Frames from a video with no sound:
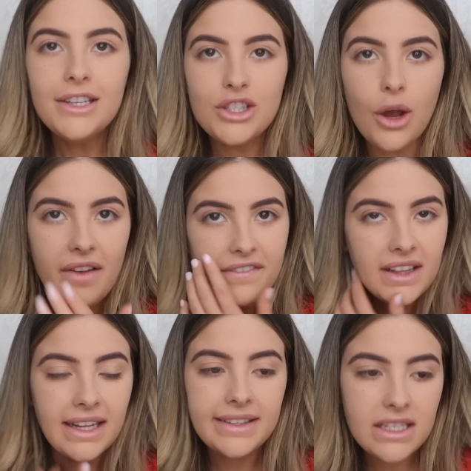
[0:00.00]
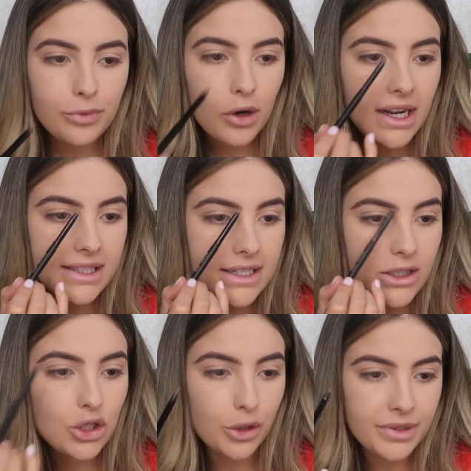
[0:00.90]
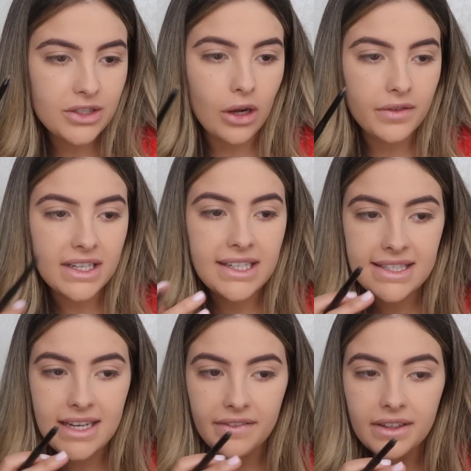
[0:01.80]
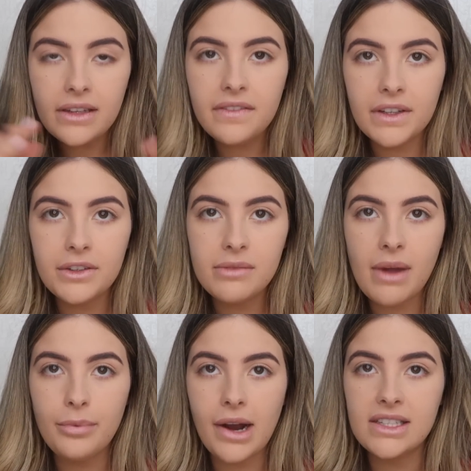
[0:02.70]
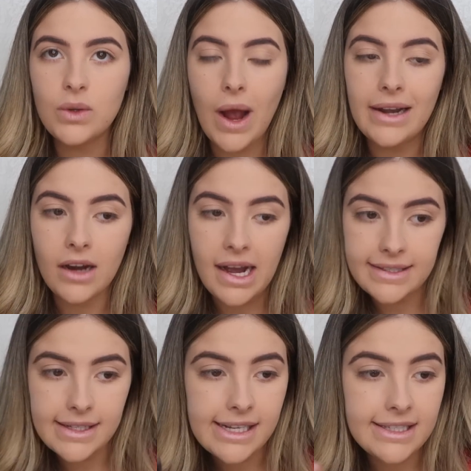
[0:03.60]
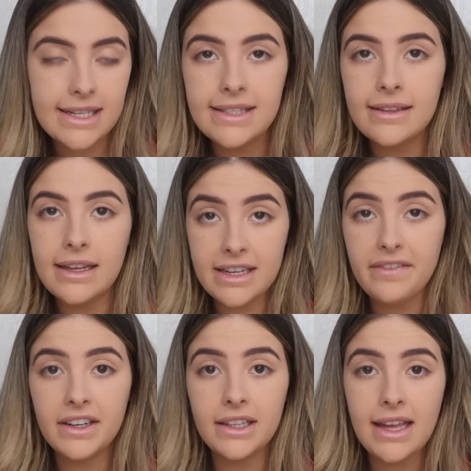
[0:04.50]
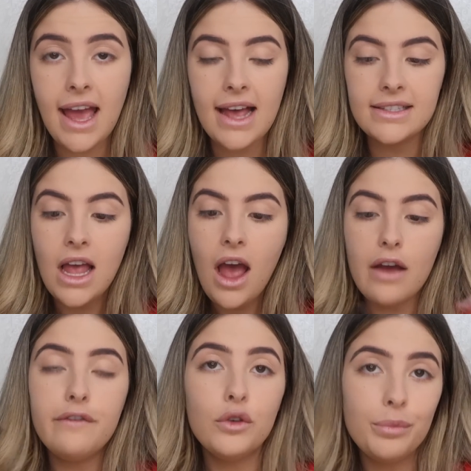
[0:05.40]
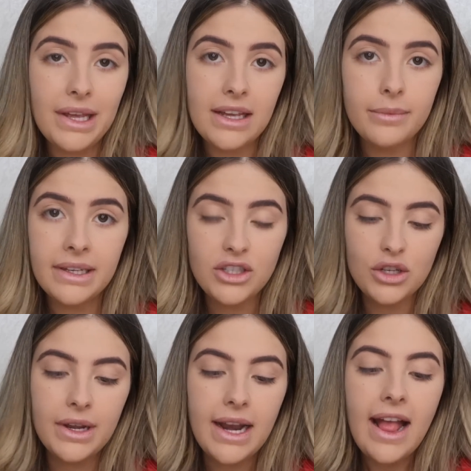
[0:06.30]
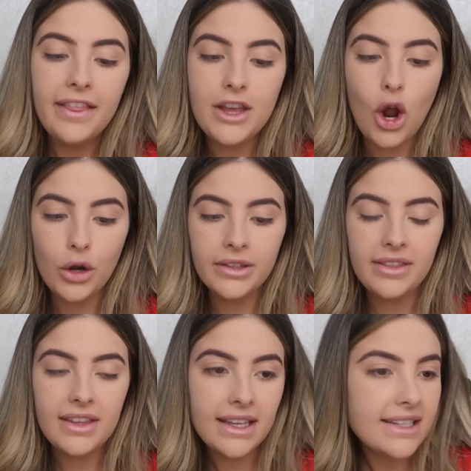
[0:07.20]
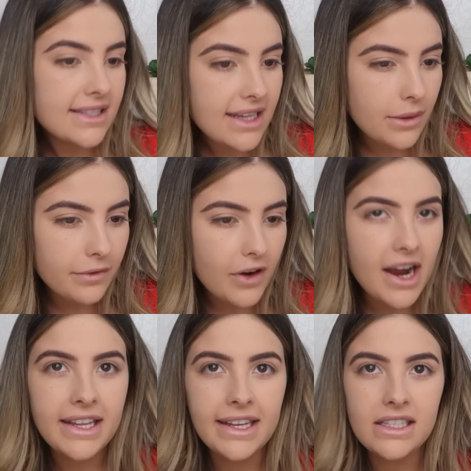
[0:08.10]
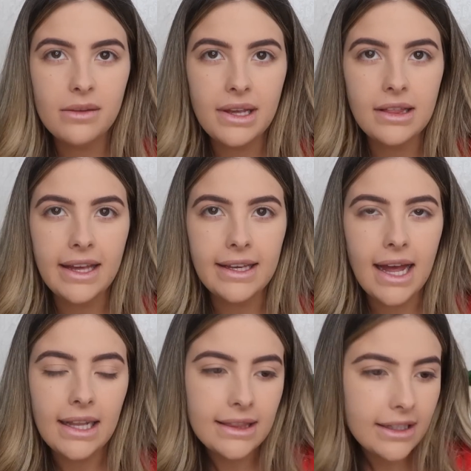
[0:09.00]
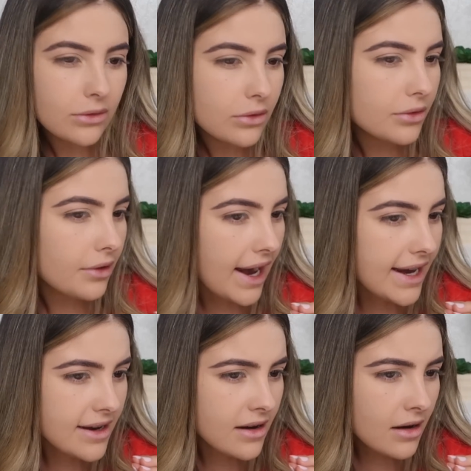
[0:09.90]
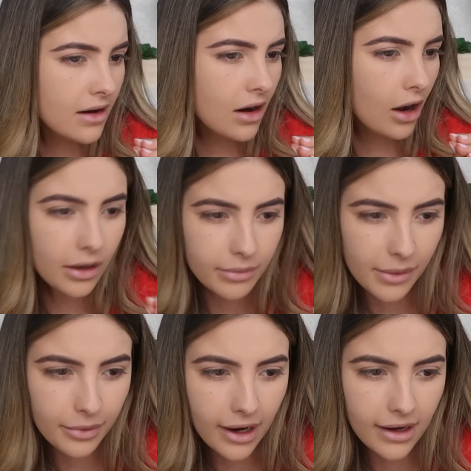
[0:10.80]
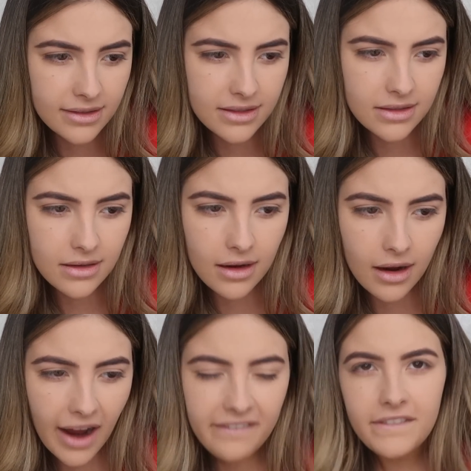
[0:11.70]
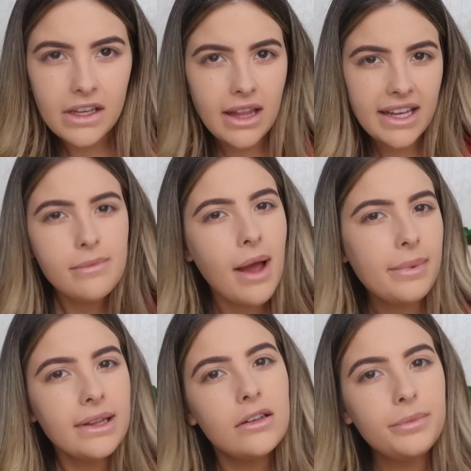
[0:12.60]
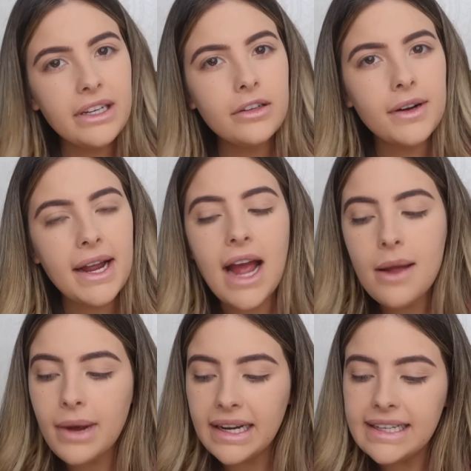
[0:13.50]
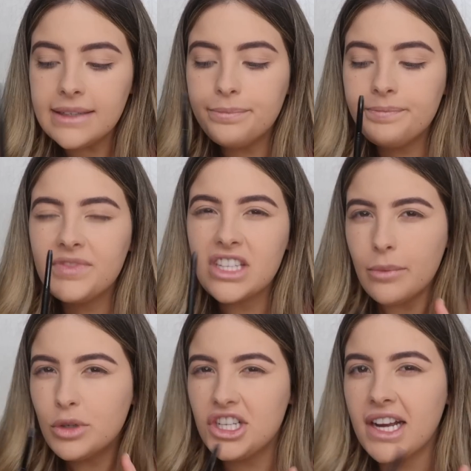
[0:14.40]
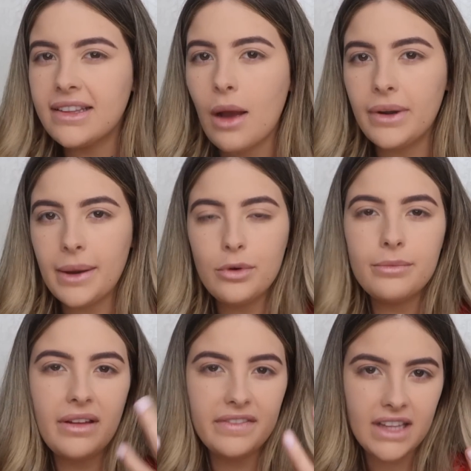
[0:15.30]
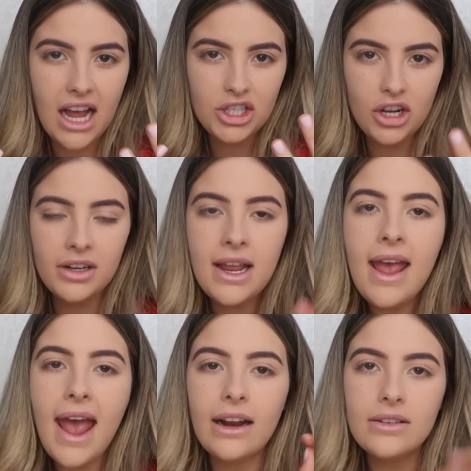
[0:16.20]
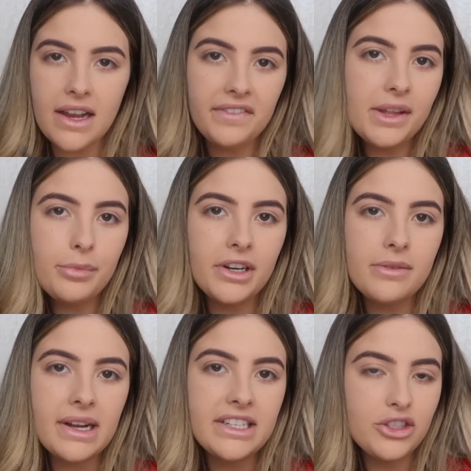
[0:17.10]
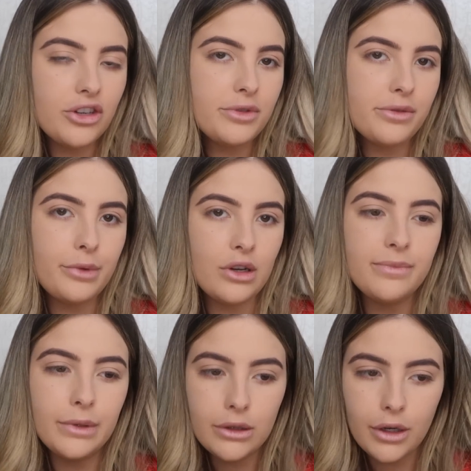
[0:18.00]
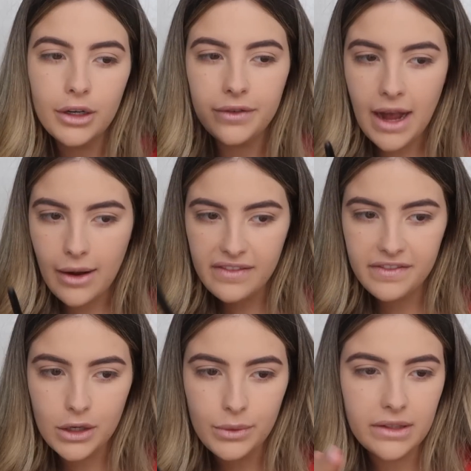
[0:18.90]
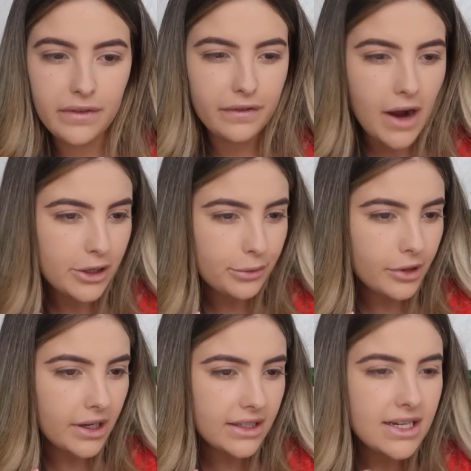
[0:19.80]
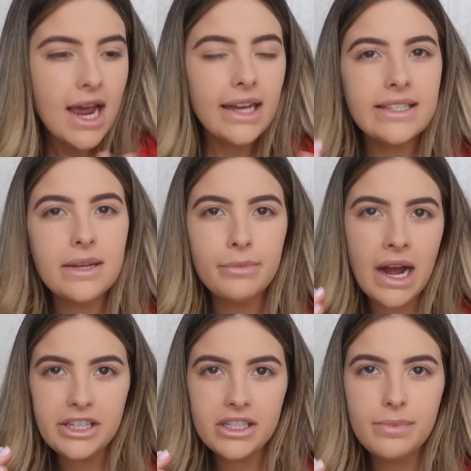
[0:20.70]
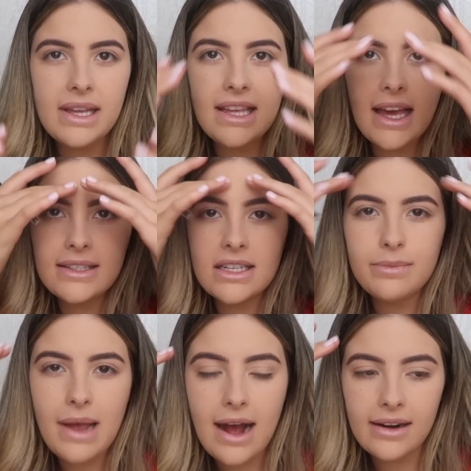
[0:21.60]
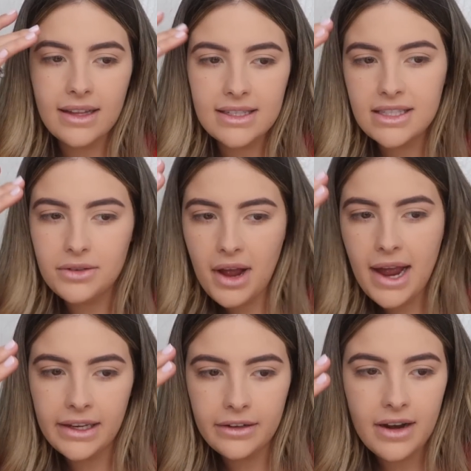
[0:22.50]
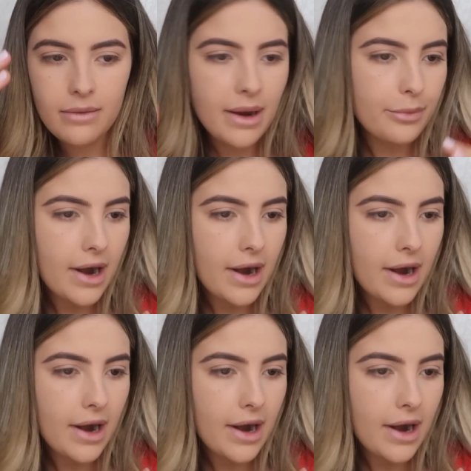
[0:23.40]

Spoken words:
So I feel like this product is super soft and it's definitely filled in my brows quite nicely. It definitely has a full pigment to it. The only thing is that I'm finding it to be like a little gray on my brows. I feel like it might be a little bit gray. I might need to double check that when I put my flash on, and I'll definitely put it in my description box below of how I feel with the final product, because it might just be the excess powder that's still hanging around my